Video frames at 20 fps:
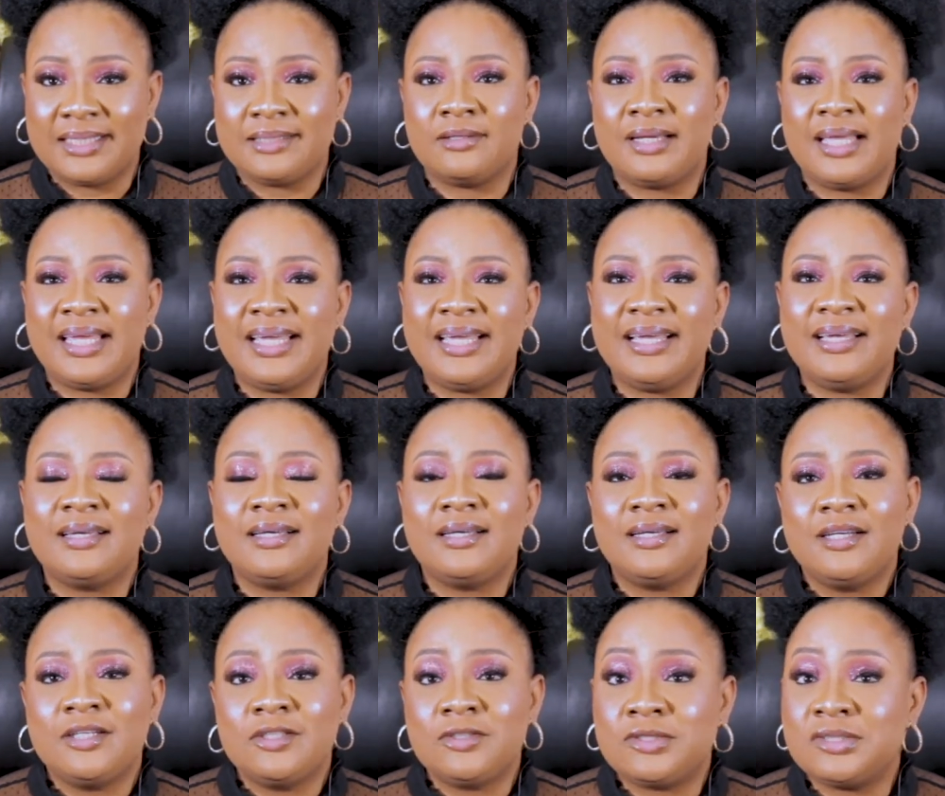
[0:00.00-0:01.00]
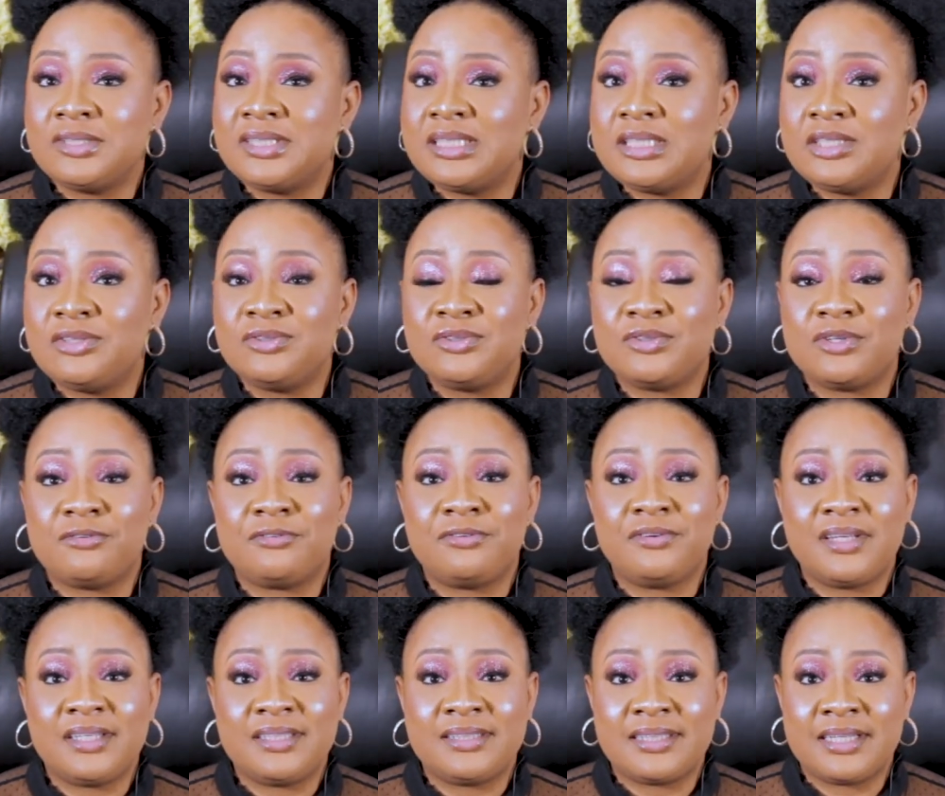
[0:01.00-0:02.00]
Okay, through the use of
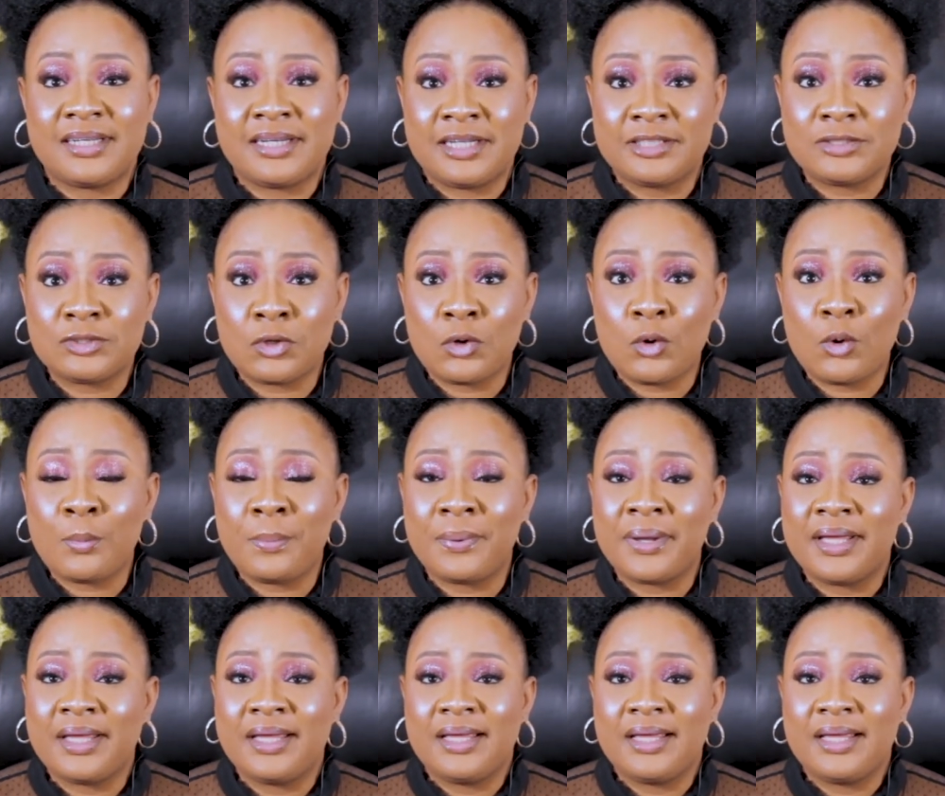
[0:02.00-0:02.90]
hysteroscope,